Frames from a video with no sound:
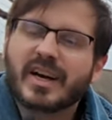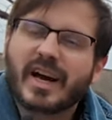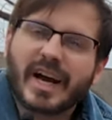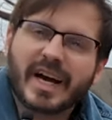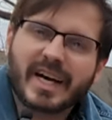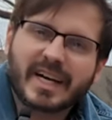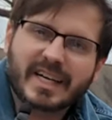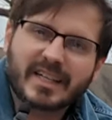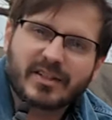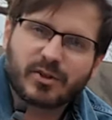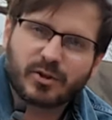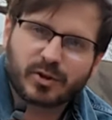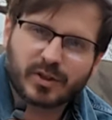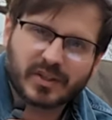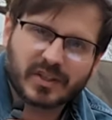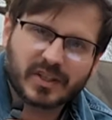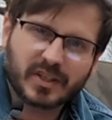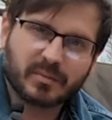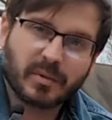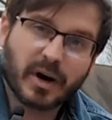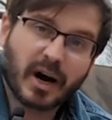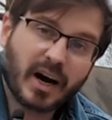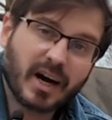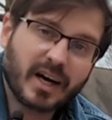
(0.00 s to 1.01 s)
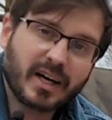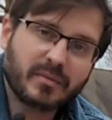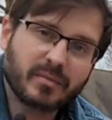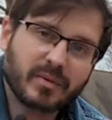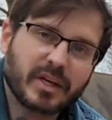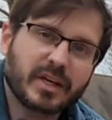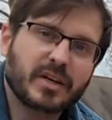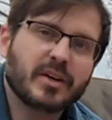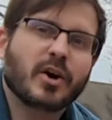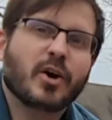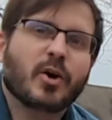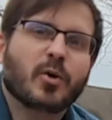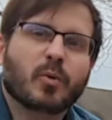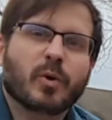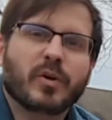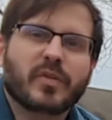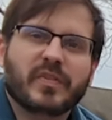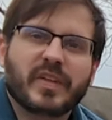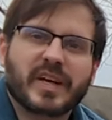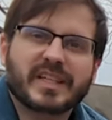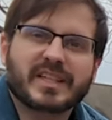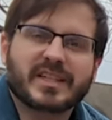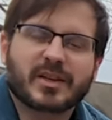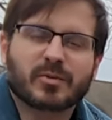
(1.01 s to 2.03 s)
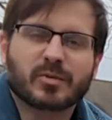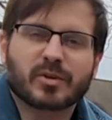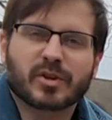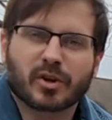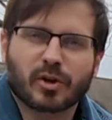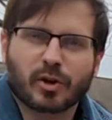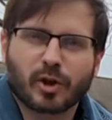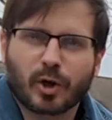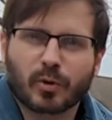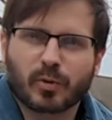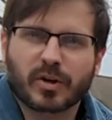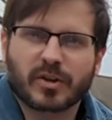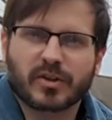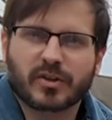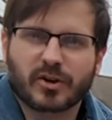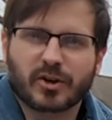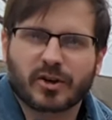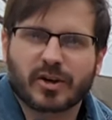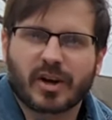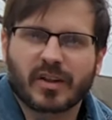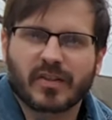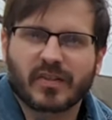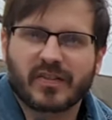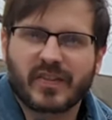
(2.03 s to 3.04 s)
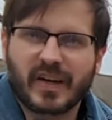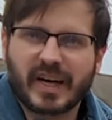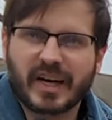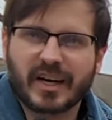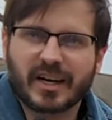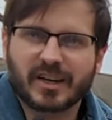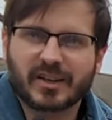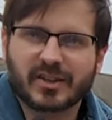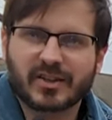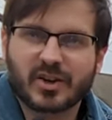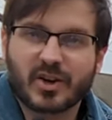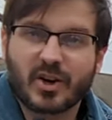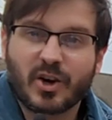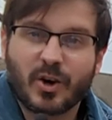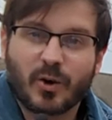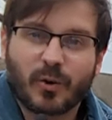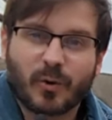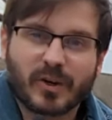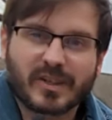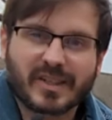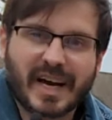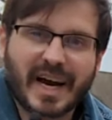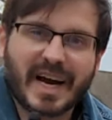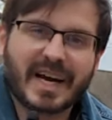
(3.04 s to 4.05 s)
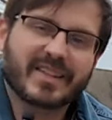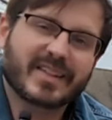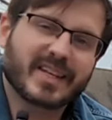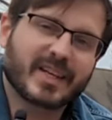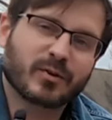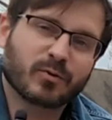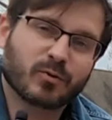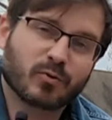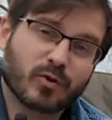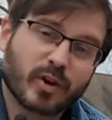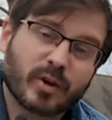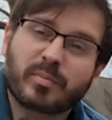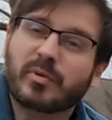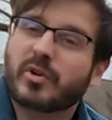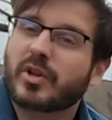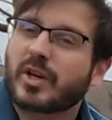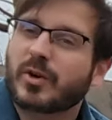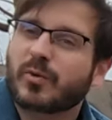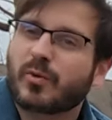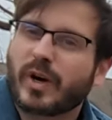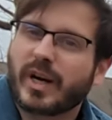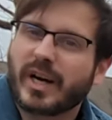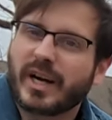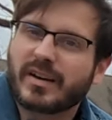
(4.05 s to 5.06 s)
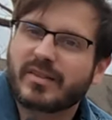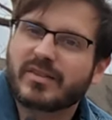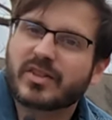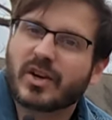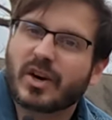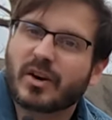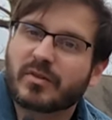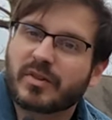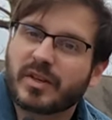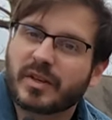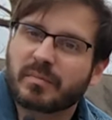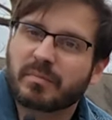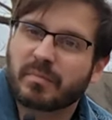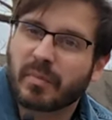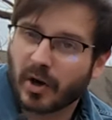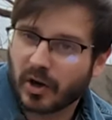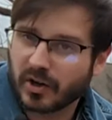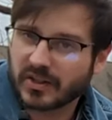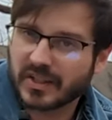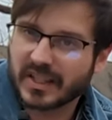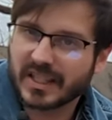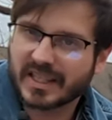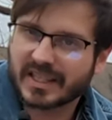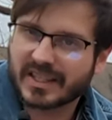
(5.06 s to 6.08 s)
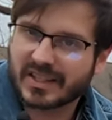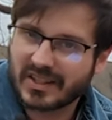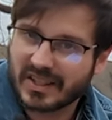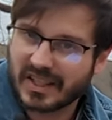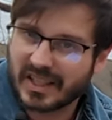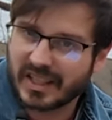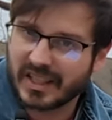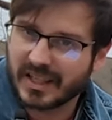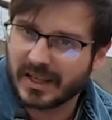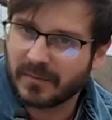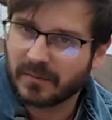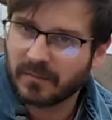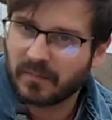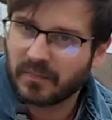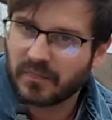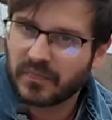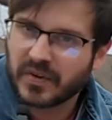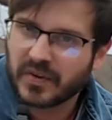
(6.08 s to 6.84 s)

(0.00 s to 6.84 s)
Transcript: And as you can see behind me, what they did with the lower third on theirs was add the rippling waves of the Baltic Sea.